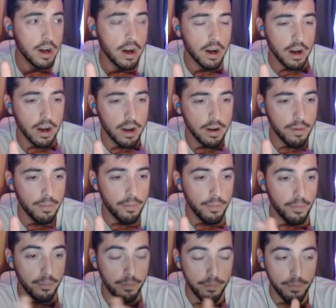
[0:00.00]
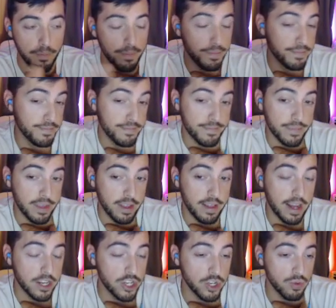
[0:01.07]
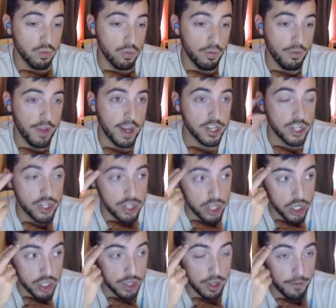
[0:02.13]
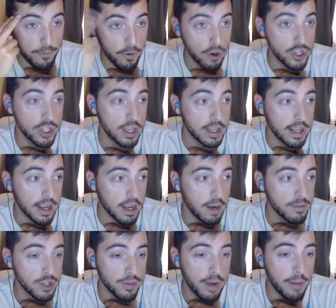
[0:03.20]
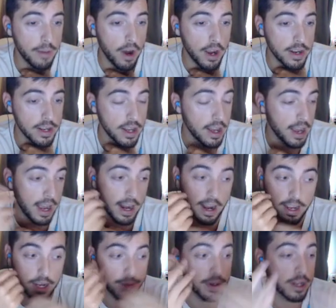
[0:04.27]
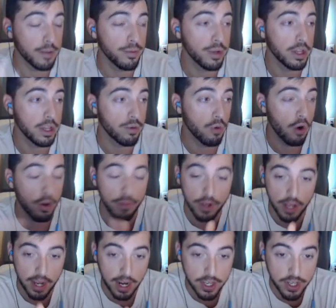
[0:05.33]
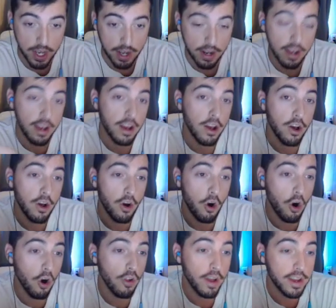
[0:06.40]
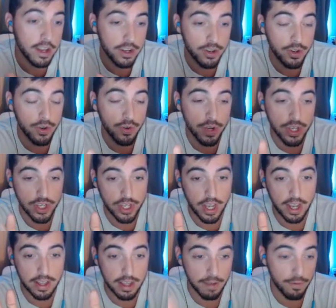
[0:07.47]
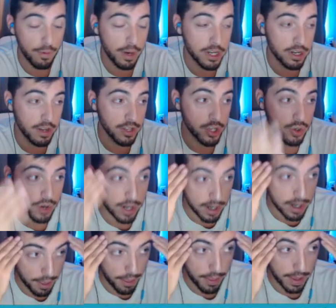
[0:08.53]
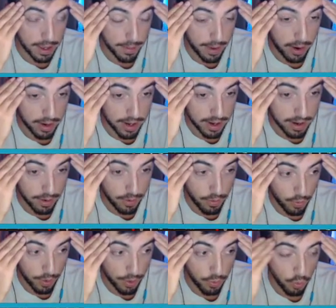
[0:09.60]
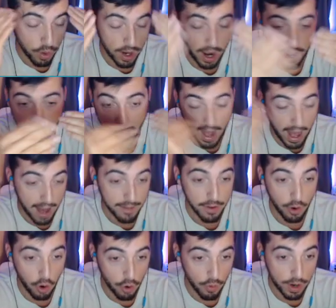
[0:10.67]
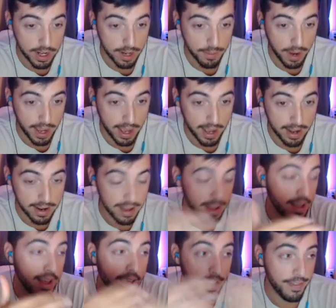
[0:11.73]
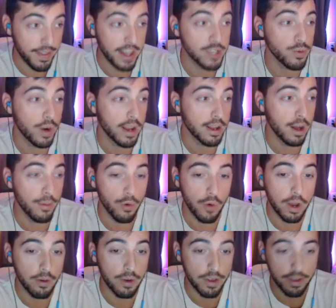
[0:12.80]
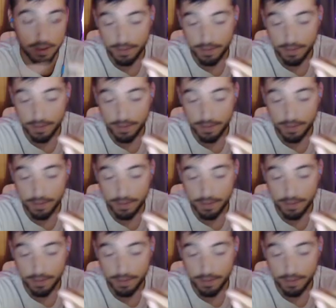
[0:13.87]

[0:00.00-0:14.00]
Uh, that's just that's just the first thing that comes to my mind and I can be completely wrong. But like I said, all I can do is take the information on the screen, think about it with what I have already in my head, and that's what I come away with.